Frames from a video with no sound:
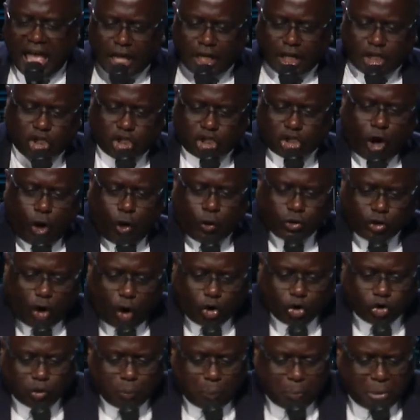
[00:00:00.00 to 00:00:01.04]
and showed
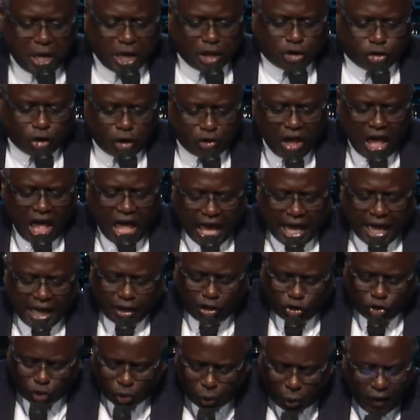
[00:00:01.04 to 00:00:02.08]
those pictures.
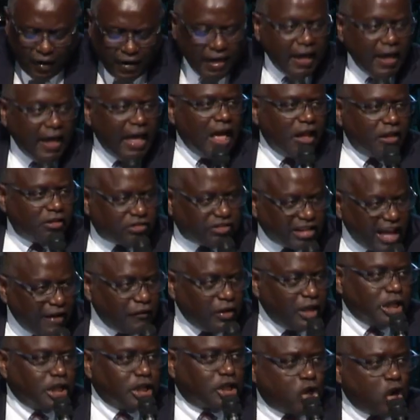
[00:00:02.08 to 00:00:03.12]
And
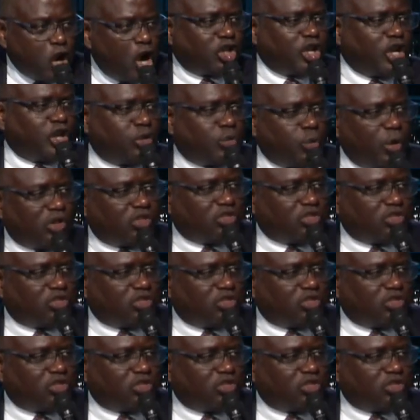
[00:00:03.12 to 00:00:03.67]
27 churches were